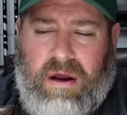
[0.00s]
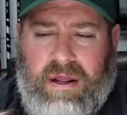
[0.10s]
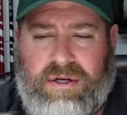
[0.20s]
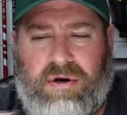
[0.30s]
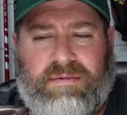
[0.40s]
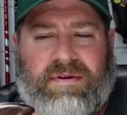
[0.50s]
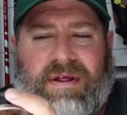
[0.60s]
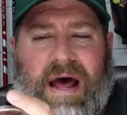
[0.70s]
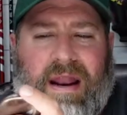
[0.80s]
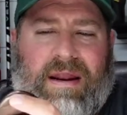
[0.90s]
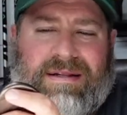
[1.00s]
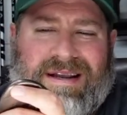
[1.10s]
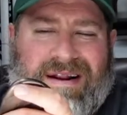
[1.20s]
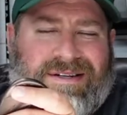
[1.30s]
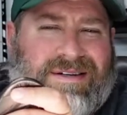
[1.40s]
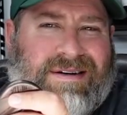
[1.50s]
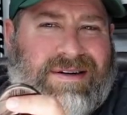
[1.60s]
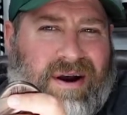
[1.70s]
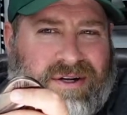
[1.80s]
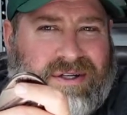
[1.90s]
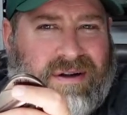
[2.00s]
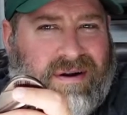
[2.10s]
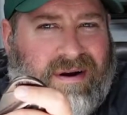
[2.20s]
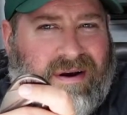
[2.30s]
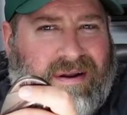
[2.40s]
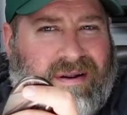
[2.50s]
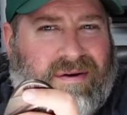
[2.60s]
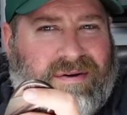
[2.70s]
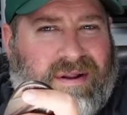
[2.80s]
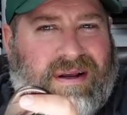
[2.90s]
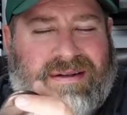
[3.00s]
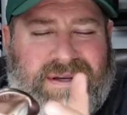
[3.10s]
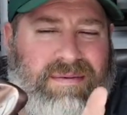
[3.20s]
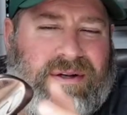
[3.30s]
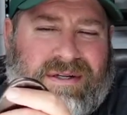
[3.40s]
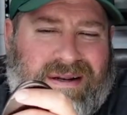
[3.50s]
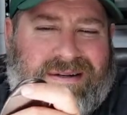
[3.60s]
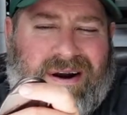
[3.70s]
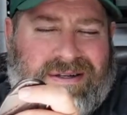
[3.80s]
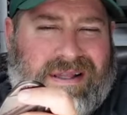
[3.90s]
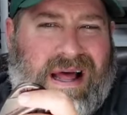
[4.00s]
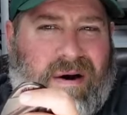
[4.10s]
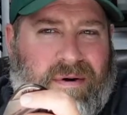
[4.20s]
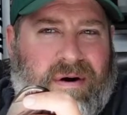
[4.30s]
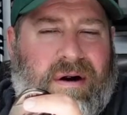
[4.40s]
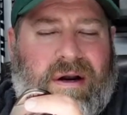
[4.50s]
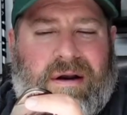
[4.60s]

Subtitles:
in terms of that, and it's got just a touch, same thing, just a touch louder